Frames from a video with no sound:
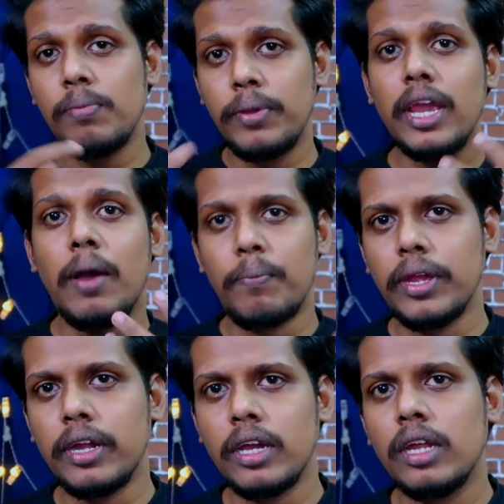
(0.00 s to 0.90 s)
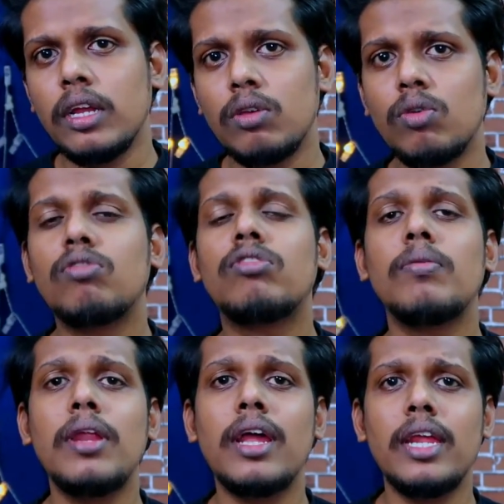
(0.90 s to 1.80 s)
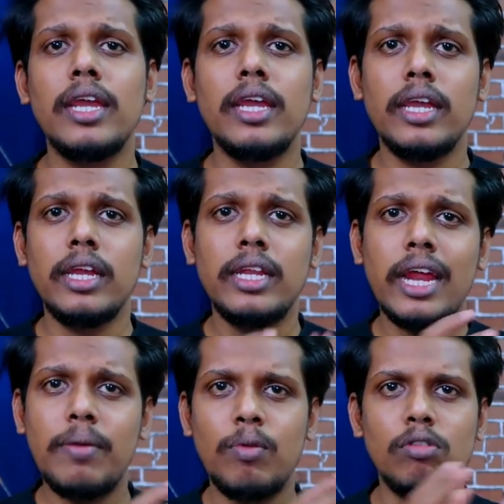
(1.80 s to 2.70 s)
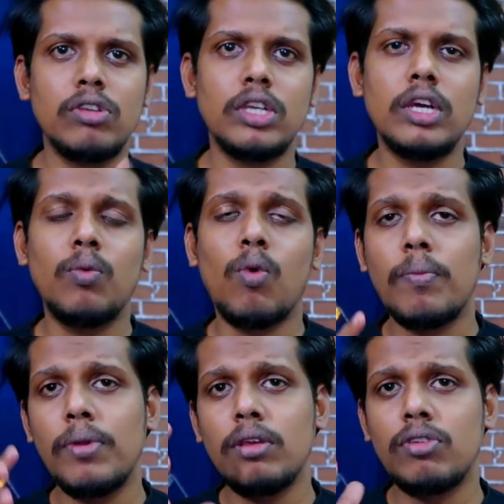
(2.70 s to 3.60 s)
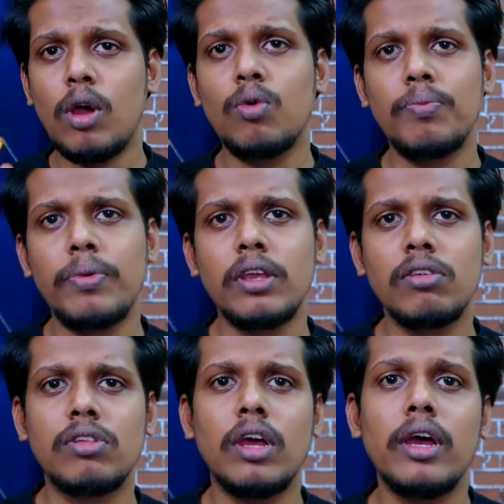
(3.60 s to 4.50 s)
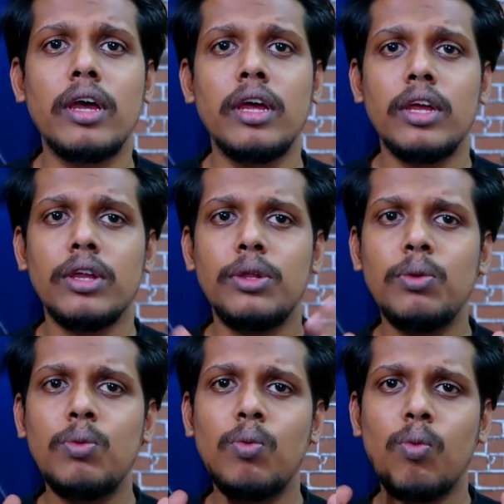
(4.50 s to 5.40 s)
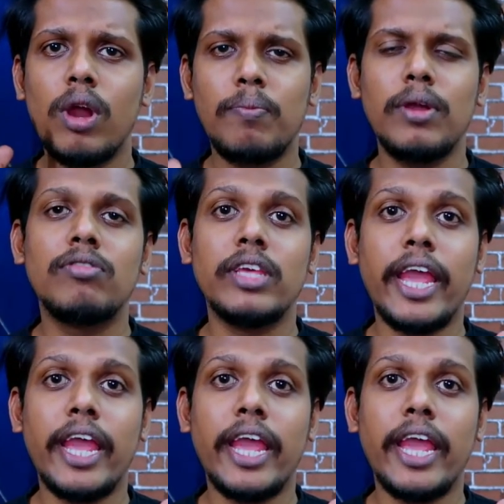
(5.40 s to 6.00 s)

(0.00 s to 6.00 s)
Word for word: be appeared. So similarly, in that procedure, OnePlus now brings the new OnePlus